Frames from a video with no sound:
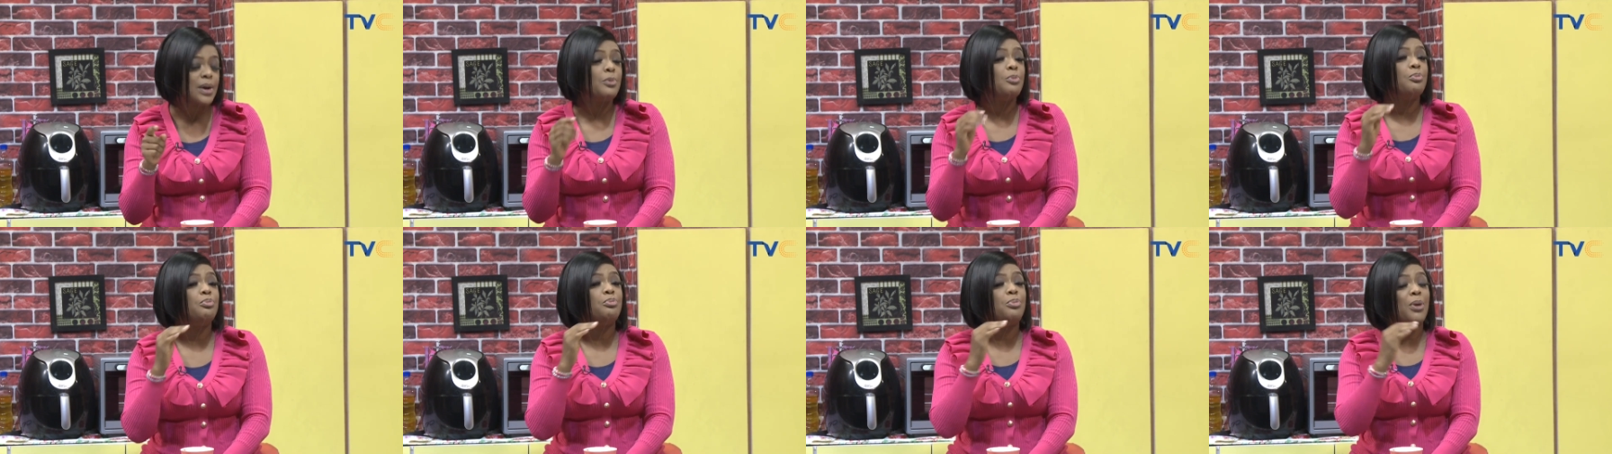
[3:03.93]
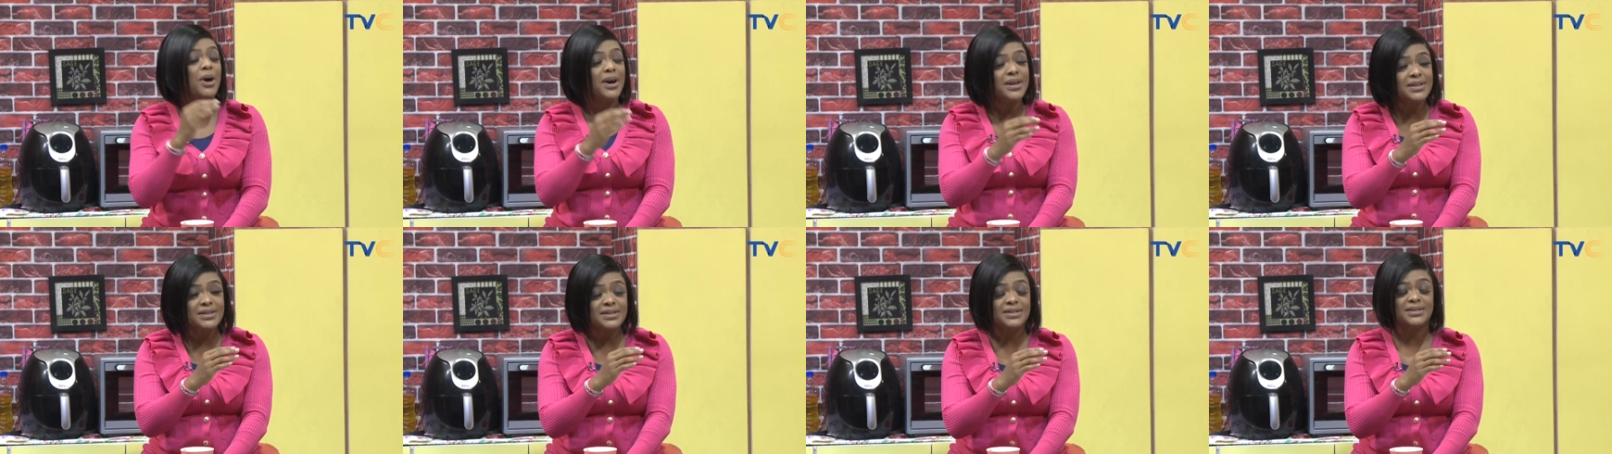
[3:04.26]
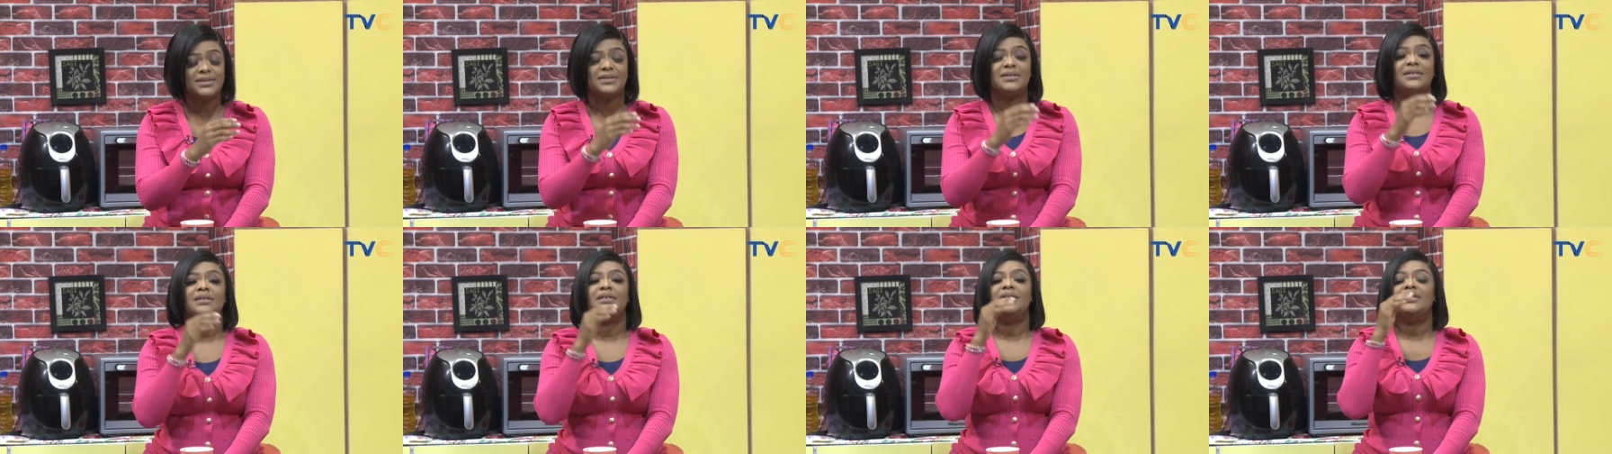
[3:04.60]
Well. But
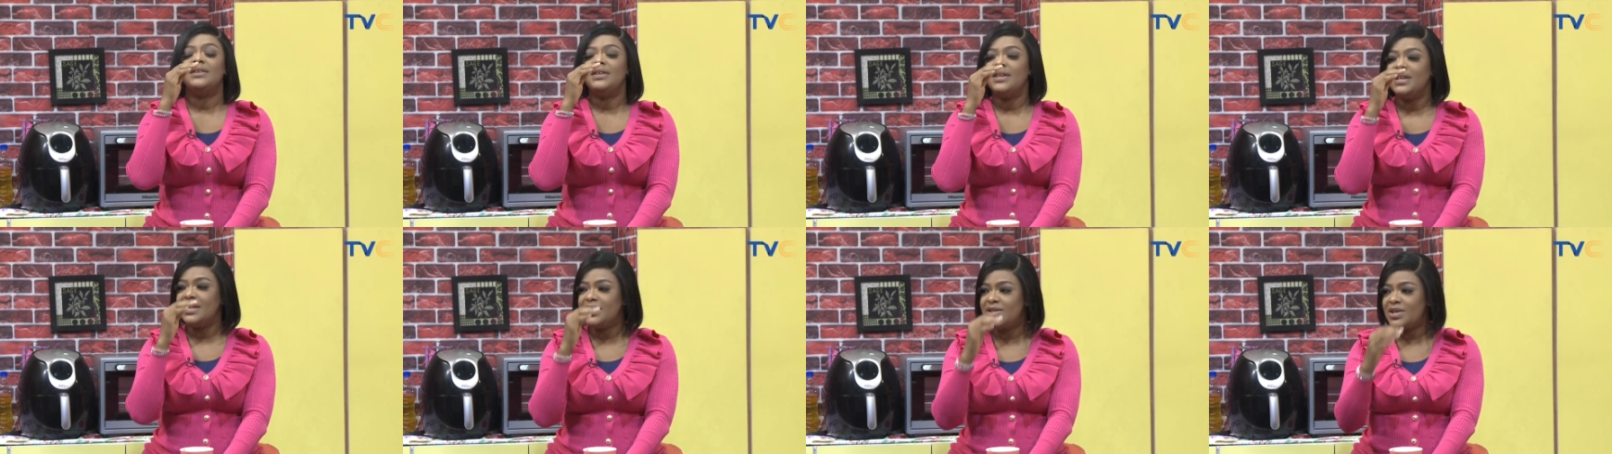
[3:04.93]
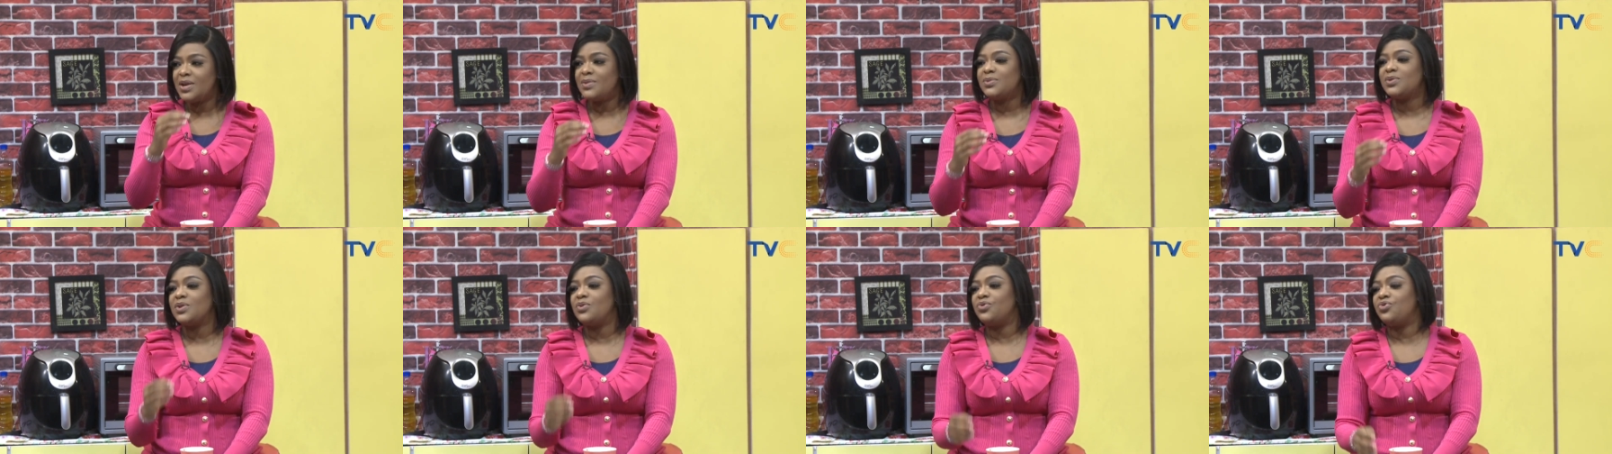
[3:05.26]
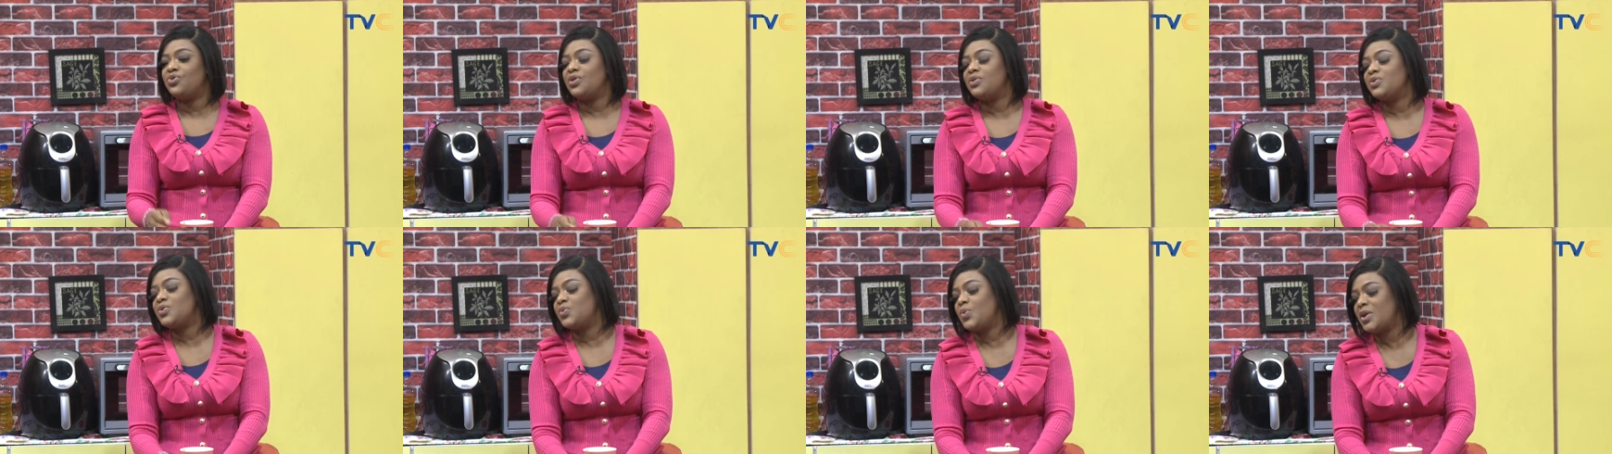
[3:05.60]
in terms of
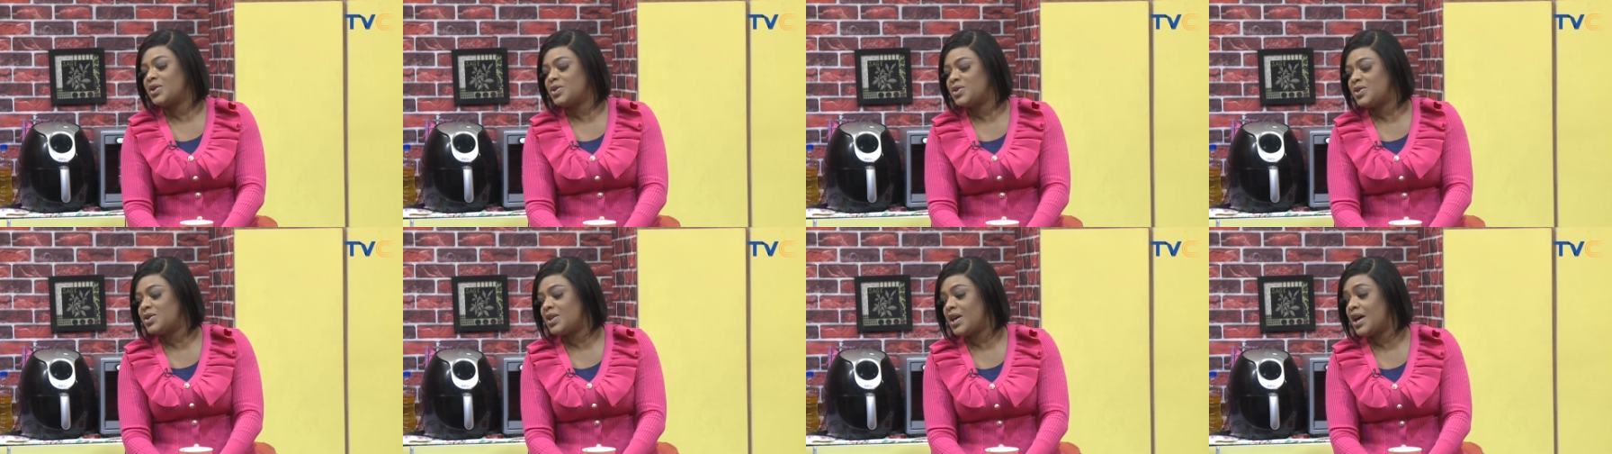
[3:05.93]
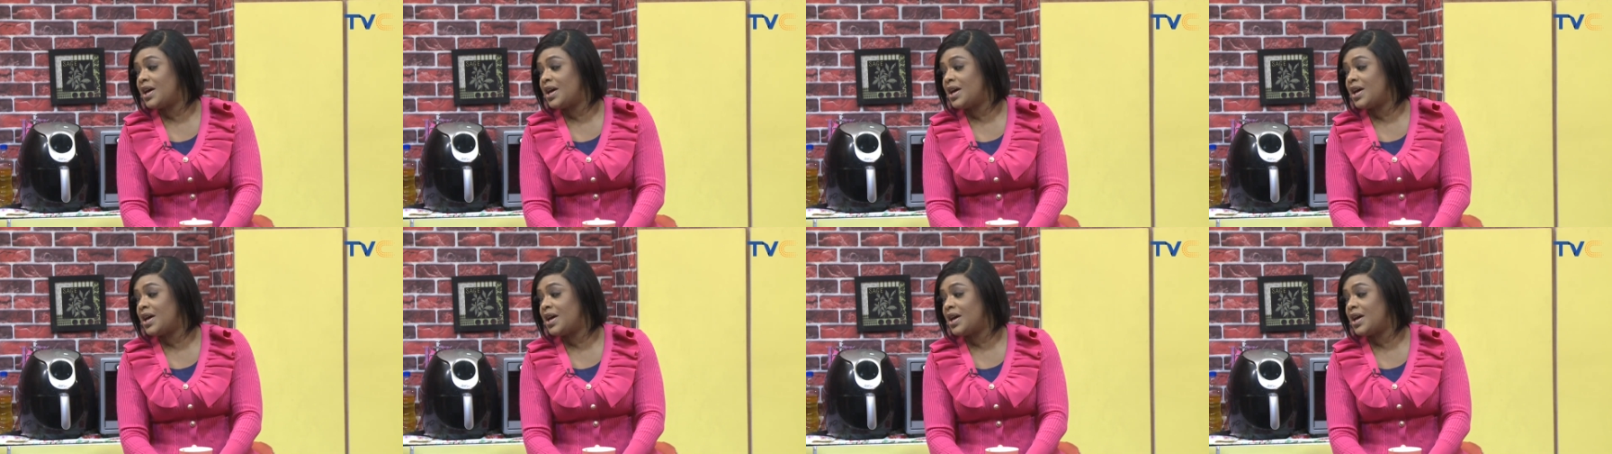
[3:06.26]
DreamWorks,